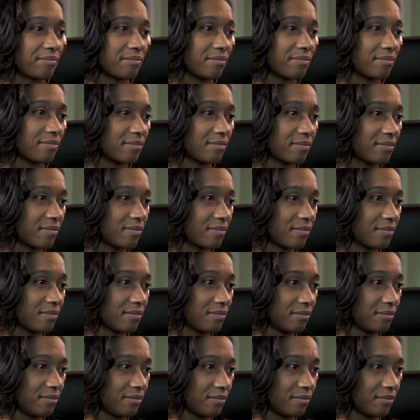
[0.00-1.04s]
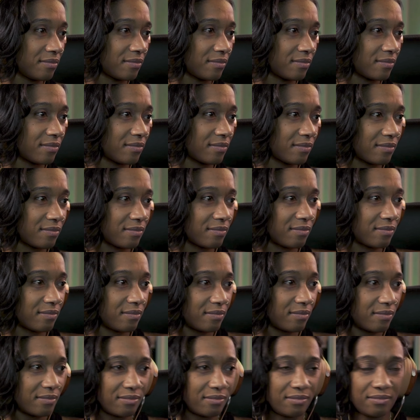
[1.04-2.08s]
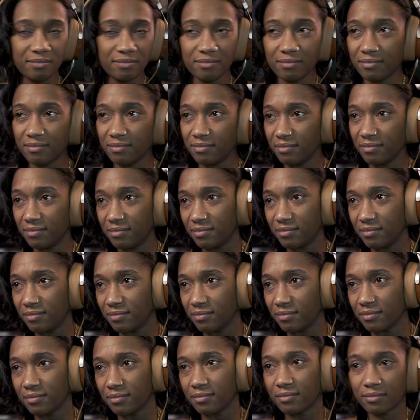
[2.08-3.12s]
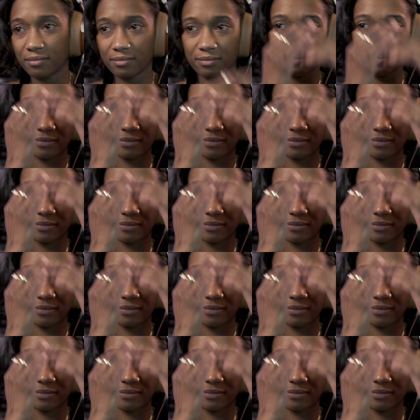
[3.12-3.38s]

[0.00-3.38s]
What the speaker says: Nothing is said.